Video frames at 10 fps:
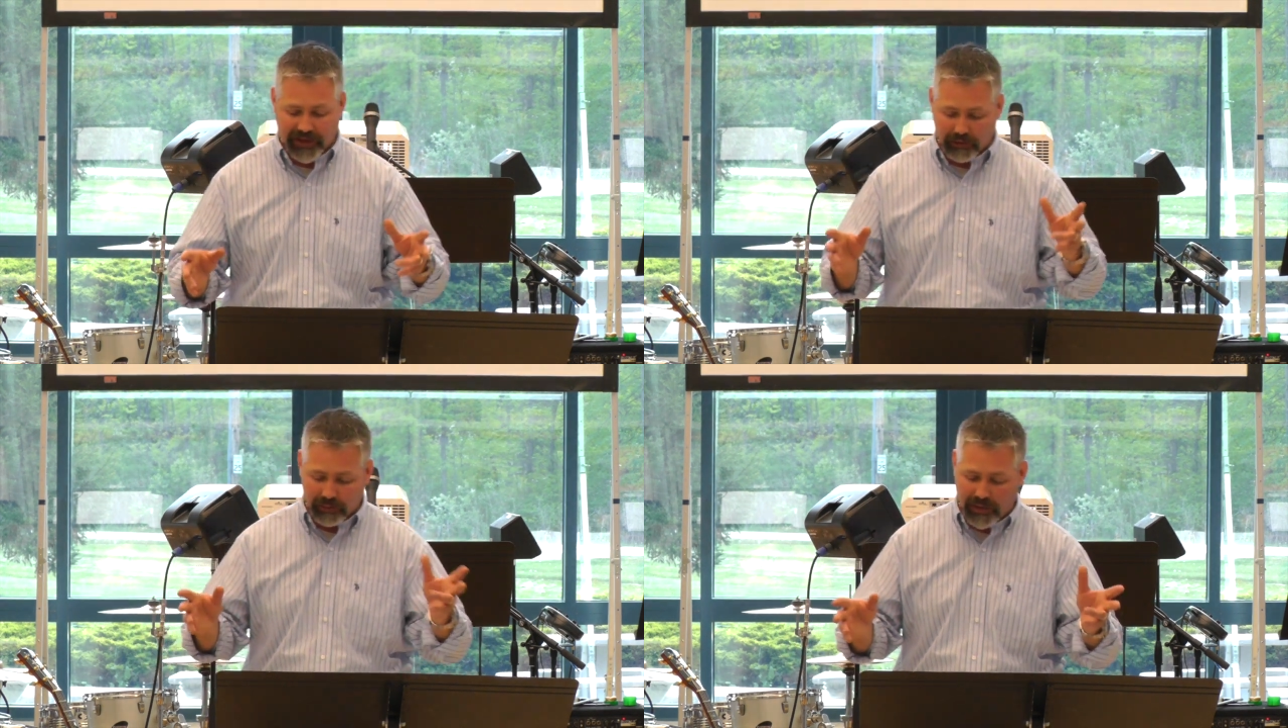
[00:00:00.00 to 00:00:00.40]

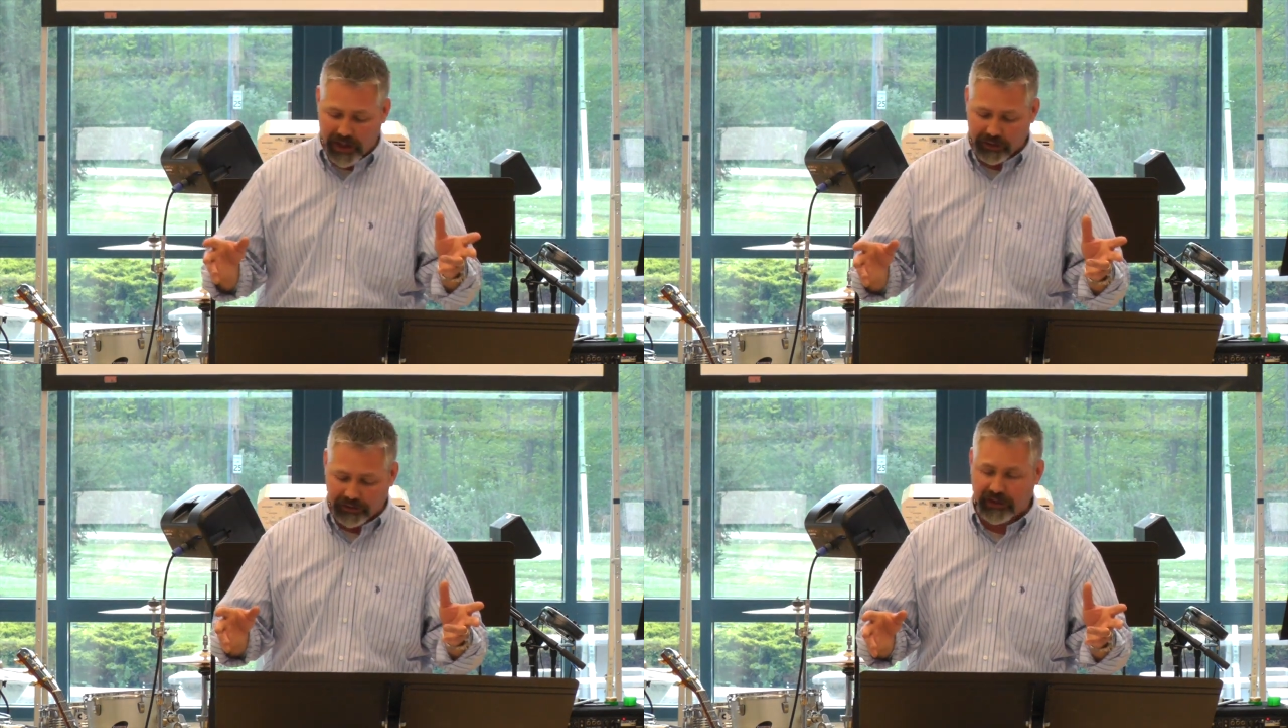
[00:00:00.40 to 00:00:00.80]
They were
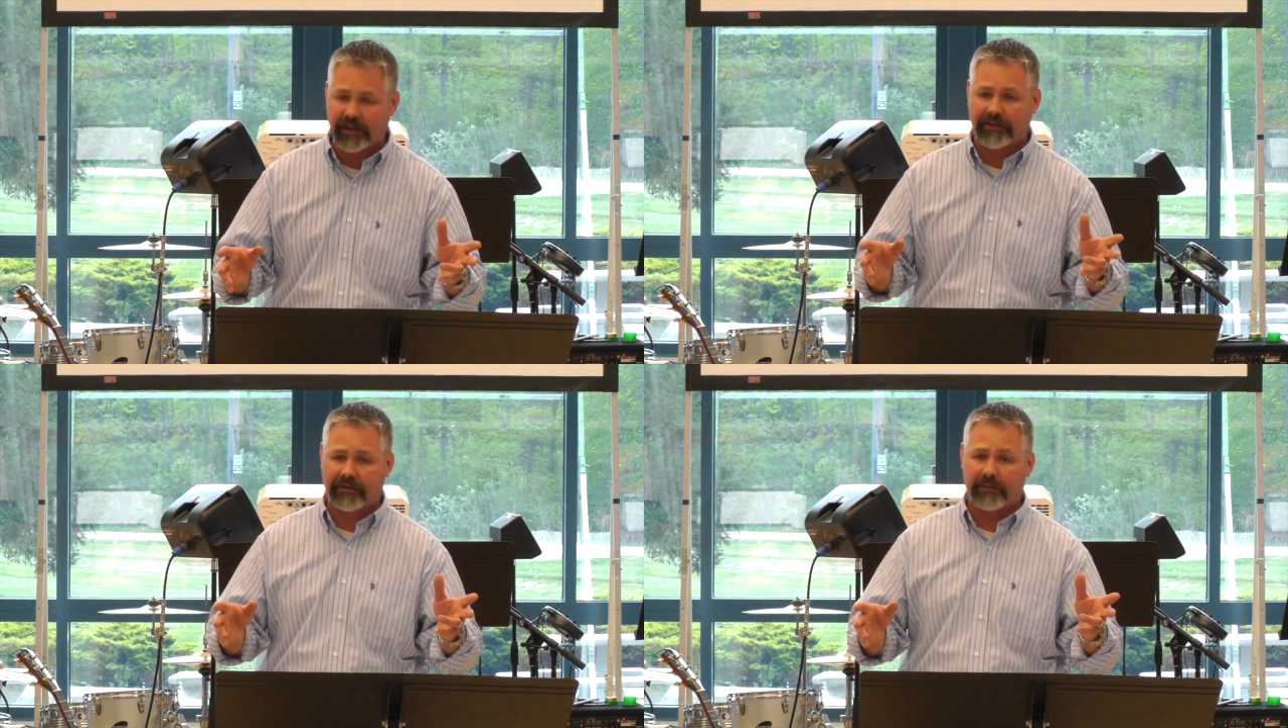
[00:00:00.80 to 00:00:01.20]

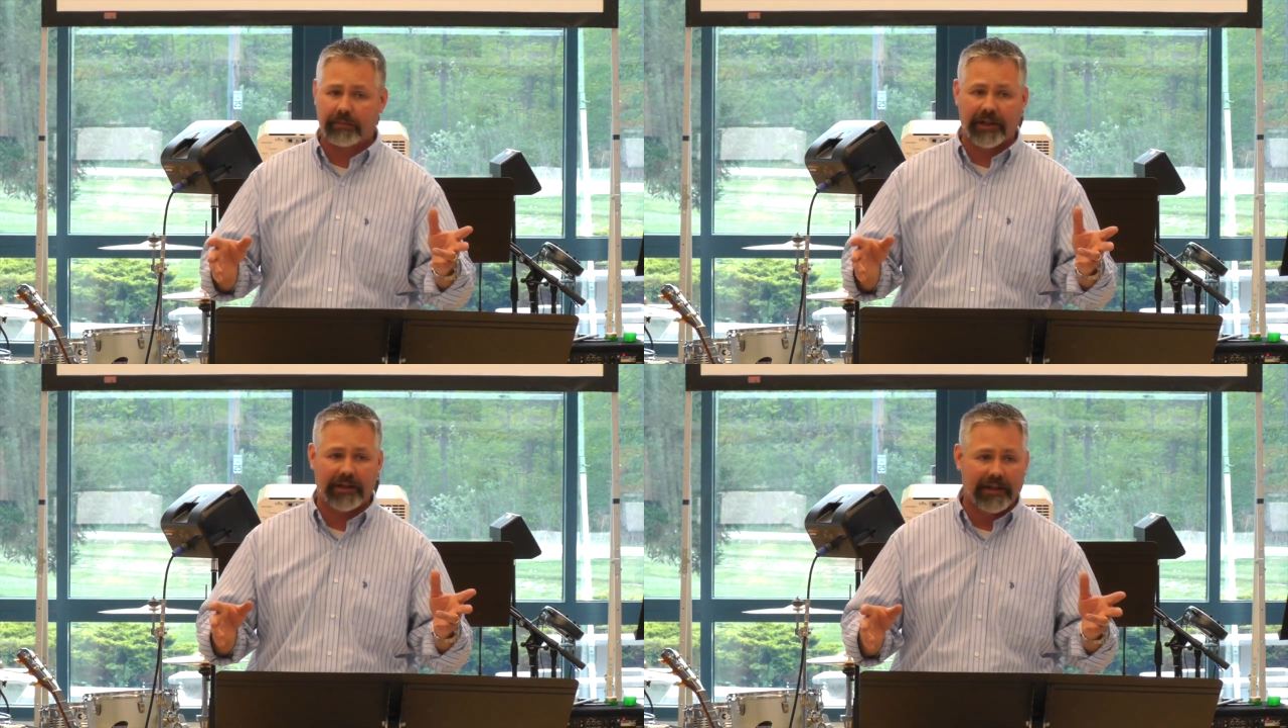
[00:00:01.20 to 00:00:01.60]
monotheists,
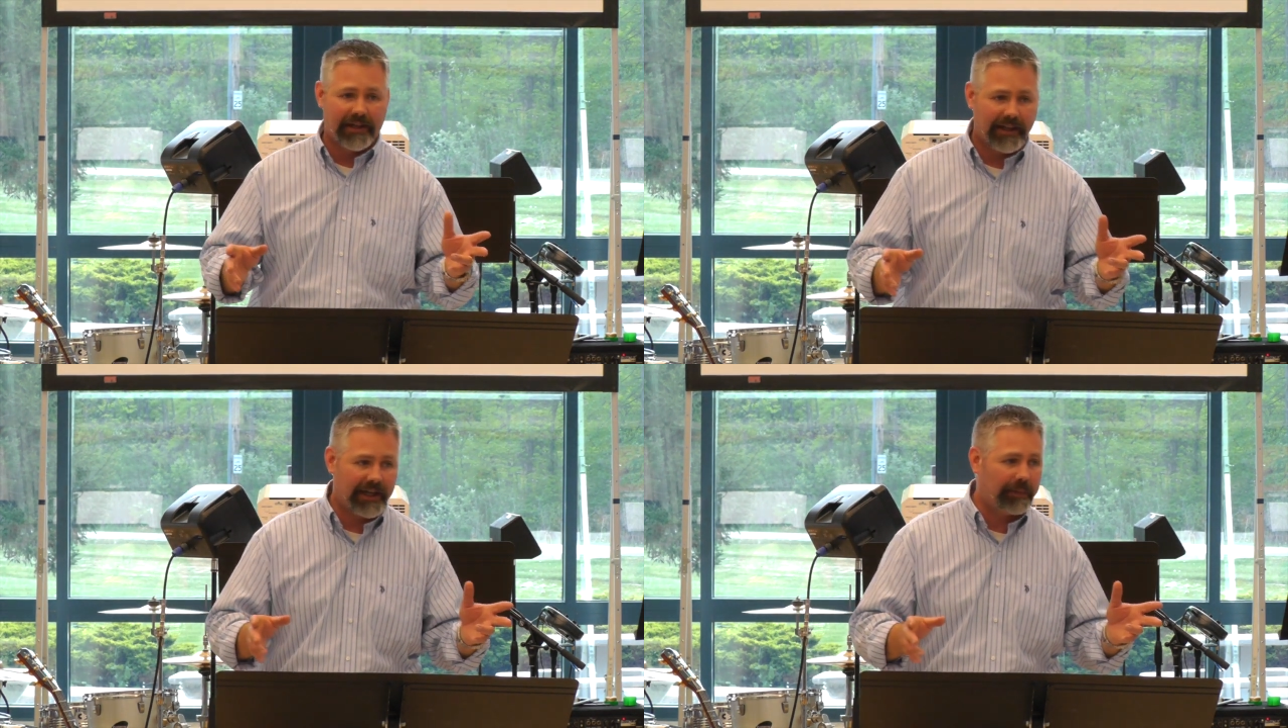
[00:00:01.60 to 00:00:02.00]
but
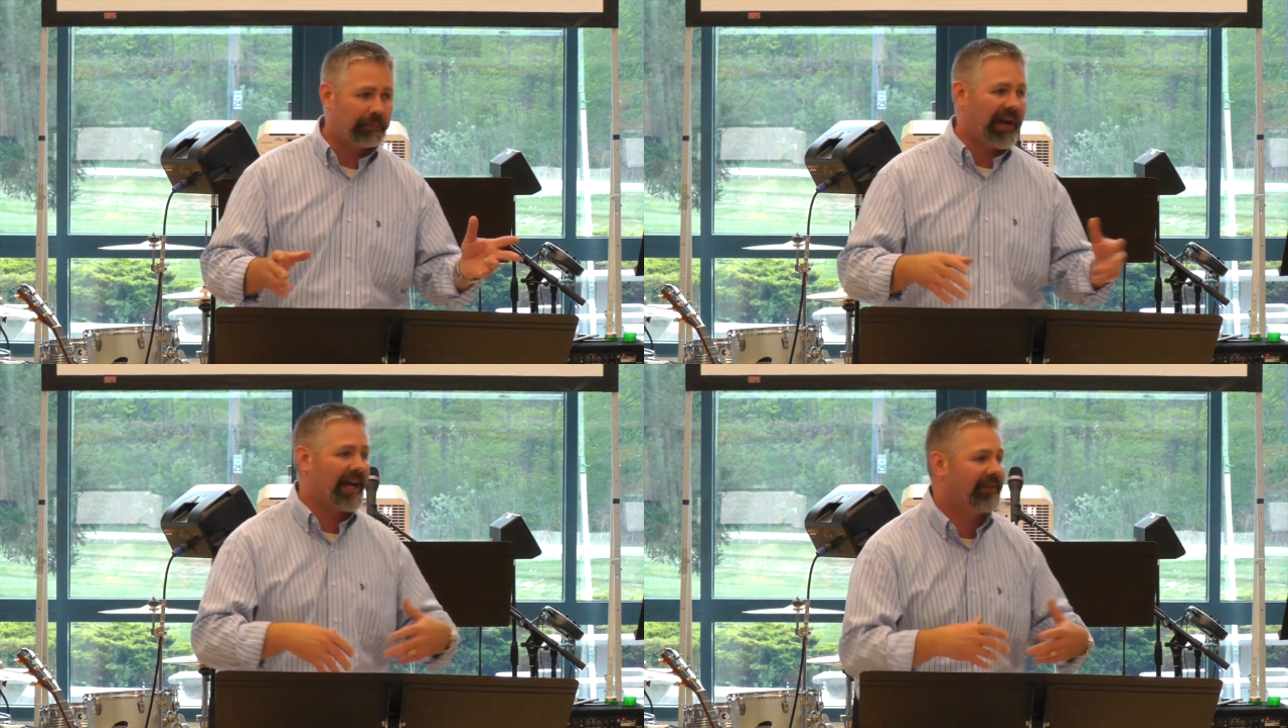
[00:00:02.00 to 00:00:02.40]
in a
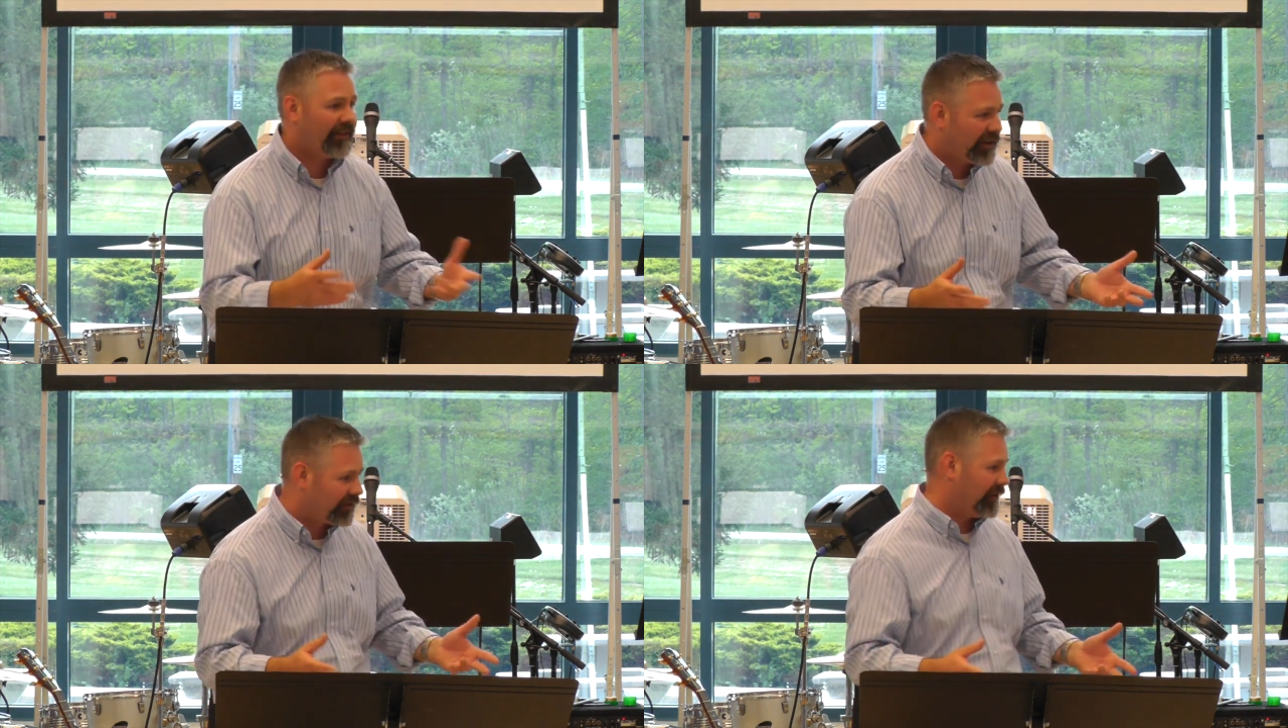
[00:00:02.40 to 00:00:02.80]

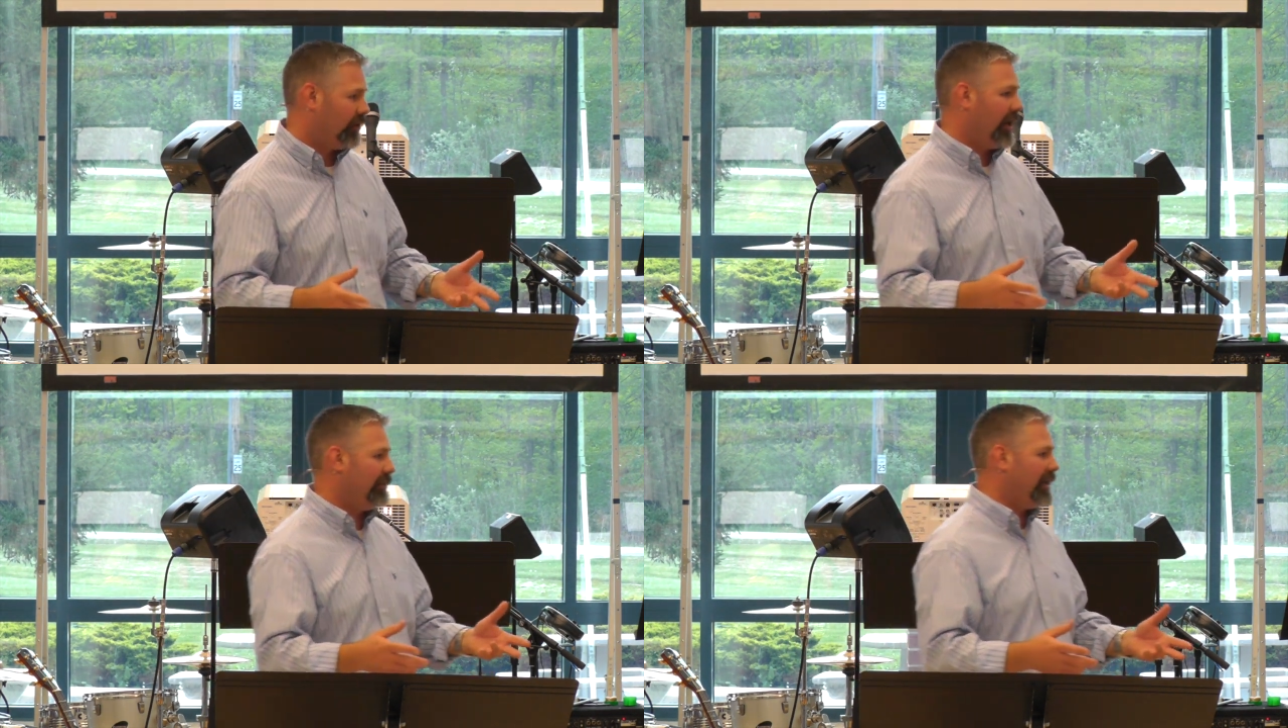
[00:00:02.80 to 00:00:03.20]
pantheistic
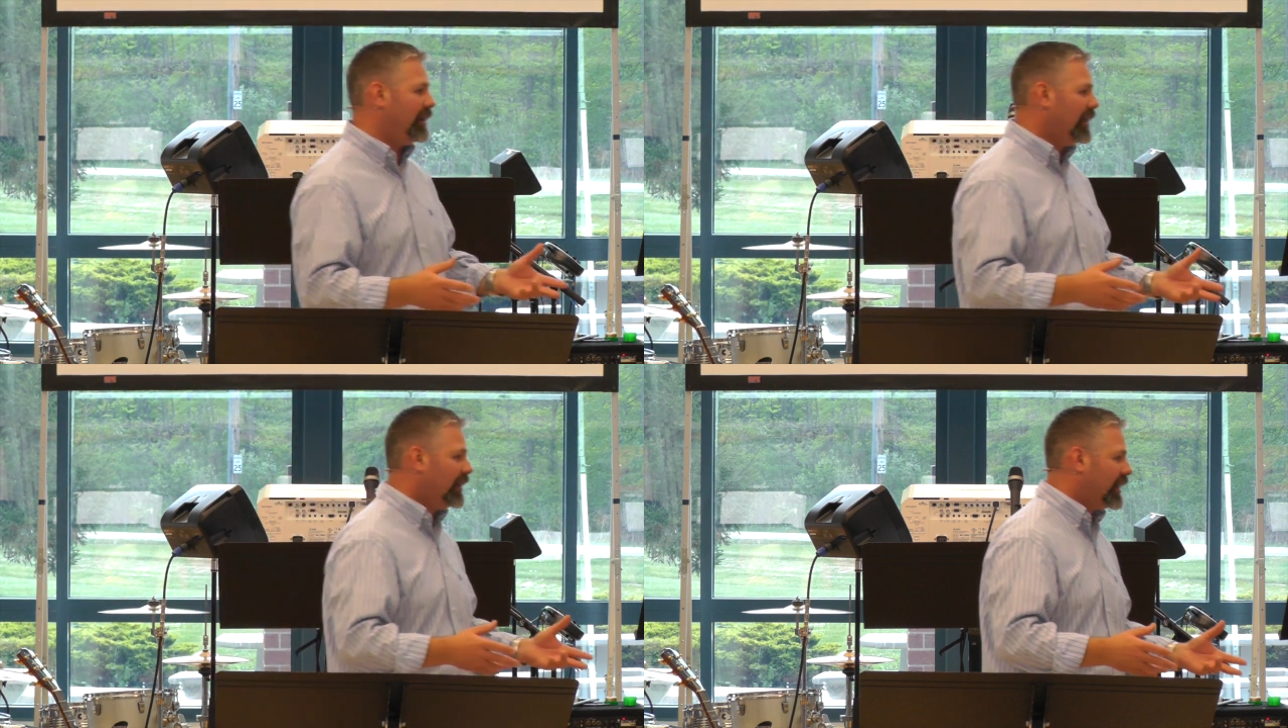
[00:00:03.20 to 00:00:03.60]
way,
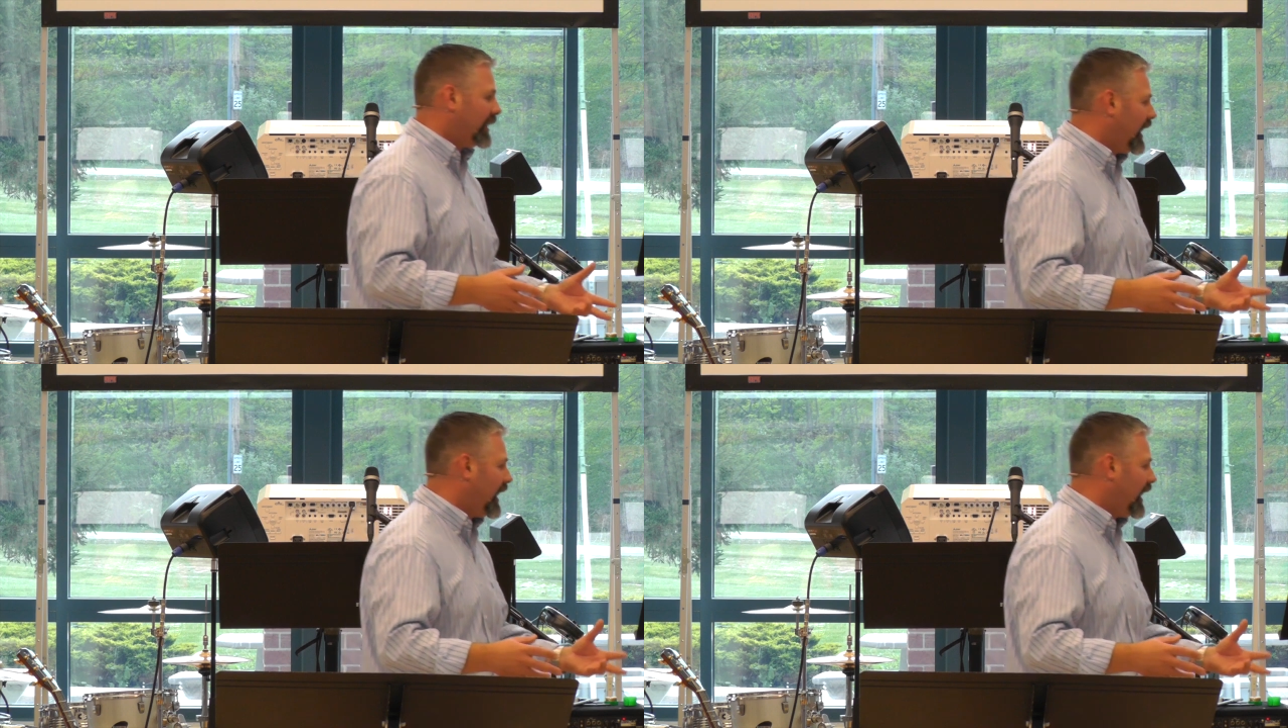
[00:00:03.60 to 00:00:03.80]
meaning like